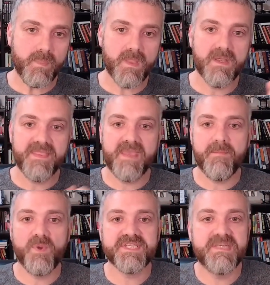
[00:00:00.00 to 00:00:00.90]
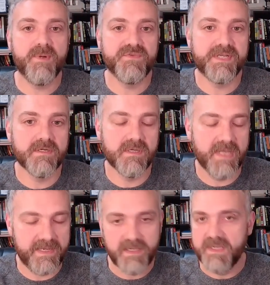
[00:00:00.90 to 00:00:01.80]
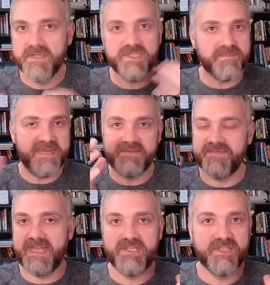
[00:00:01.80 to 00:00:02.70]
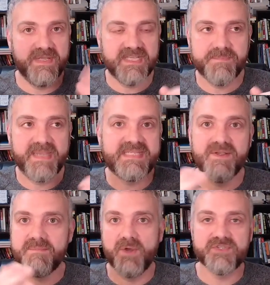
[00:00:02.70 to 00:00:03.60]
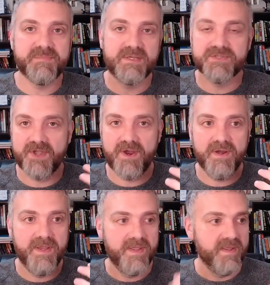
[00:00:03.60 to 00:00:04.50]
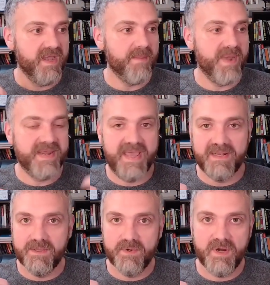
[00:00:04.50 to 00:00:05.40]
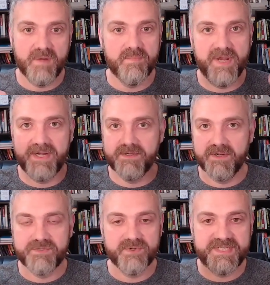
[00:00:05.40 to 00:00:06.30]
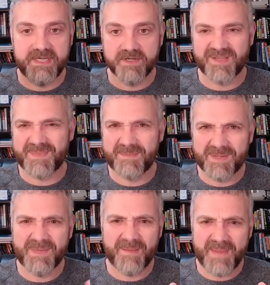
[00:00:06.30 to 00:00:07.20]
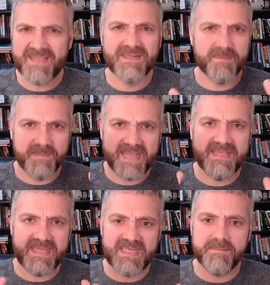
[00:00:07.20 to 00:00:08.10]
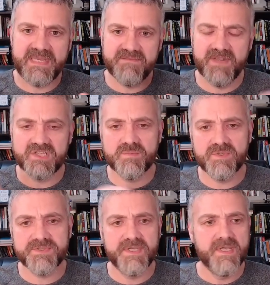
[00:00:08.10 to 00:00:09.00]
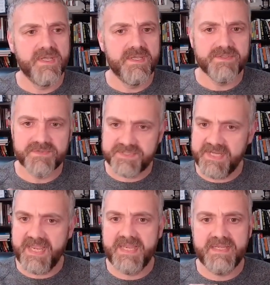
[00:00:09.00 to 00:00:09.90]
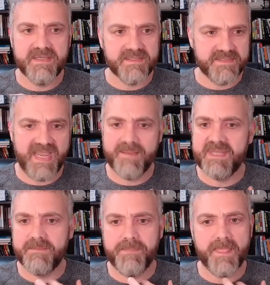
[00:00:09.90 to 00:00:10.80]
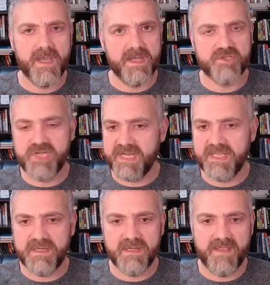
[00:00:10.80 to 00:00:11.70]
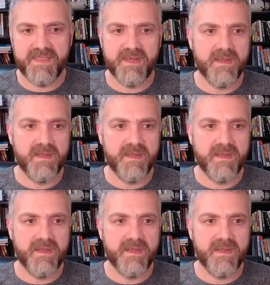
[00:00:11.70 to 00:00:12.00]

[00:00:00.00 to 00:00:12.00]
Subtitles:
And then what's a typical dinner look like? Just meat and veggies, right? That's basically what most meals are. I might add a low carb bread or a tortilla or something, but I'm mainly eating meat and vegetables. So steak, salmon, chicken, and then